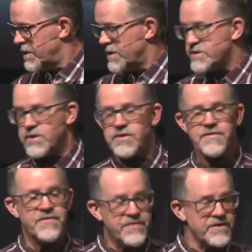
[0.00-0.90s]
So the
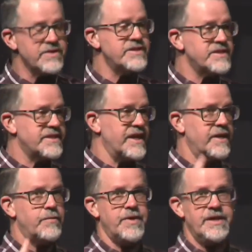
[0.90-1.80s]
first
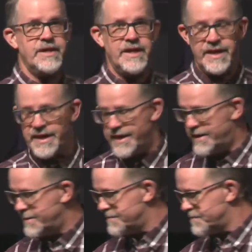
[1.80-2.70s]
thing we need